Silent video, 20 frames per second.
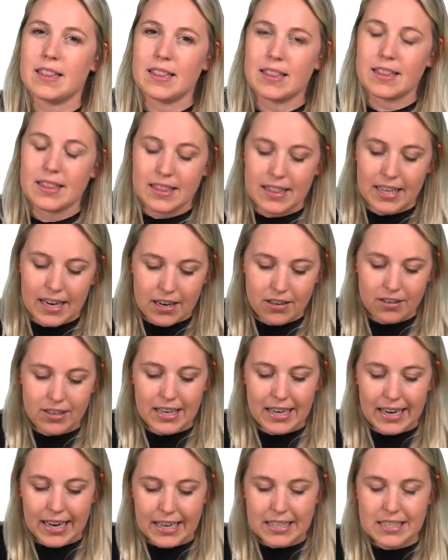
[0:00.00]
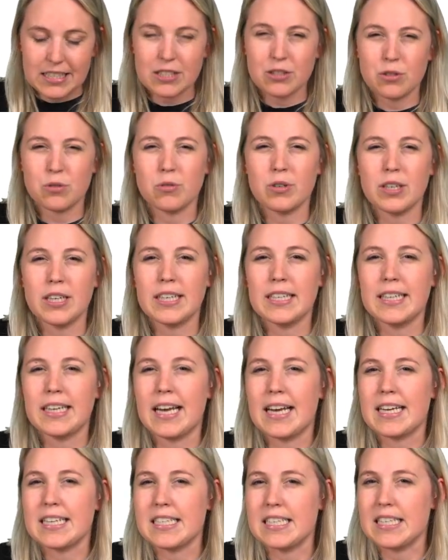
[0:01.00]
there isn't really
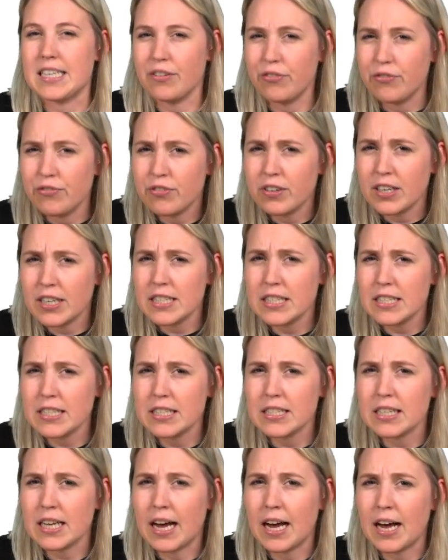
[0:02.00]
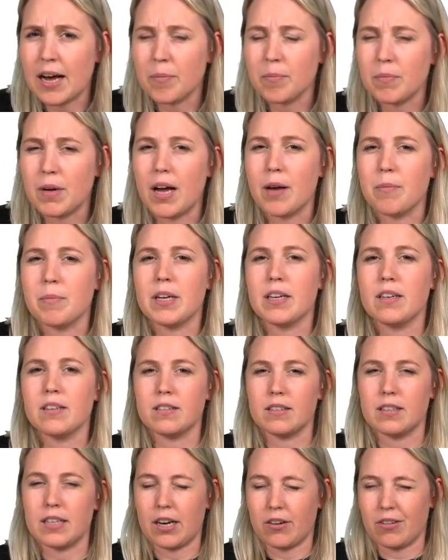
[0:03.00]
a difference. I mean,
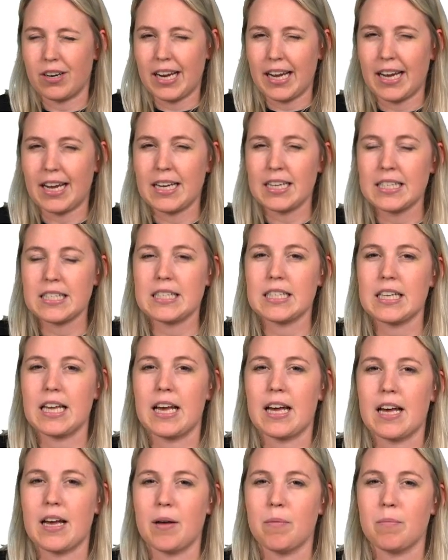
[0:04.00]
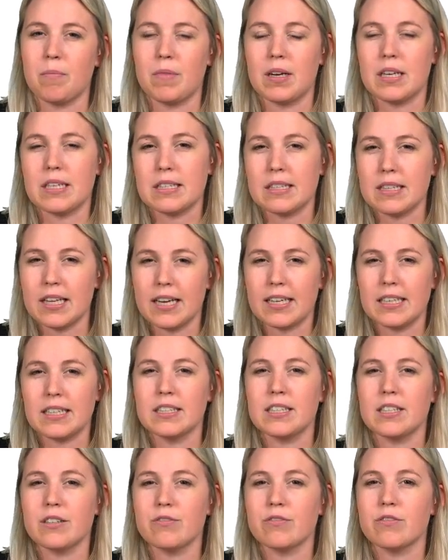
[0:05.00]
there is a slightly
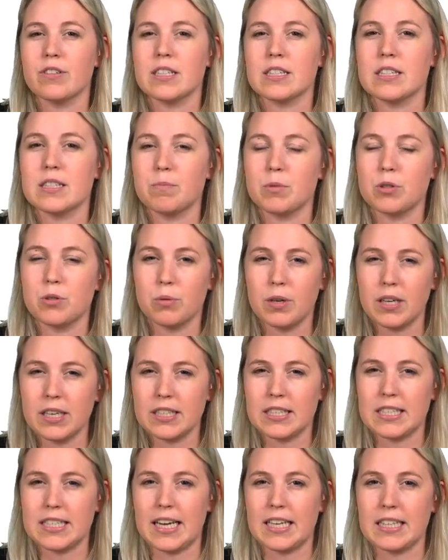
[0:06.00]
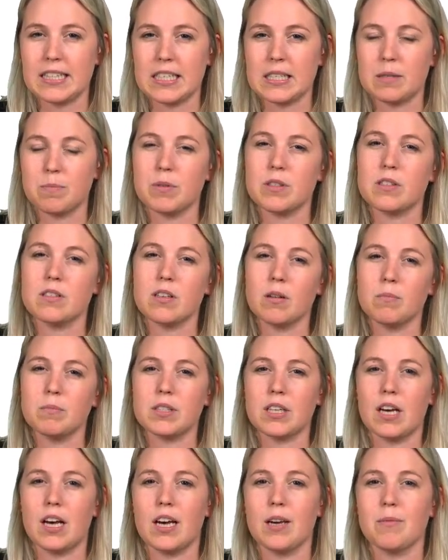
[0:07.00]
difference between the tenses, but
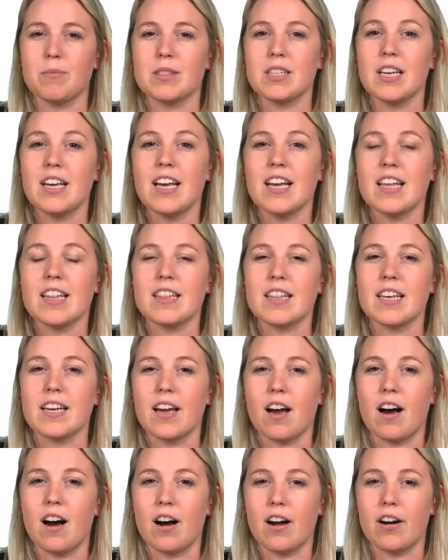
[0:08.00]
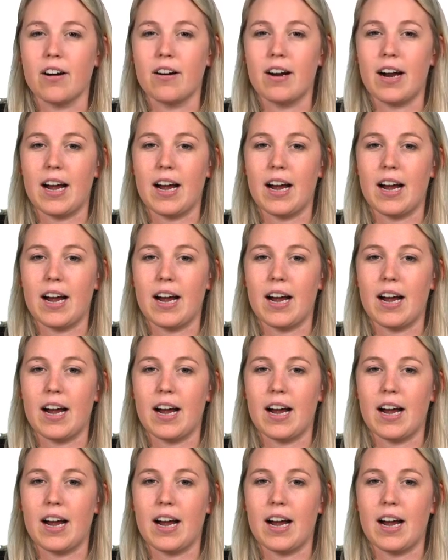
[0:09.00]
sometimes they are,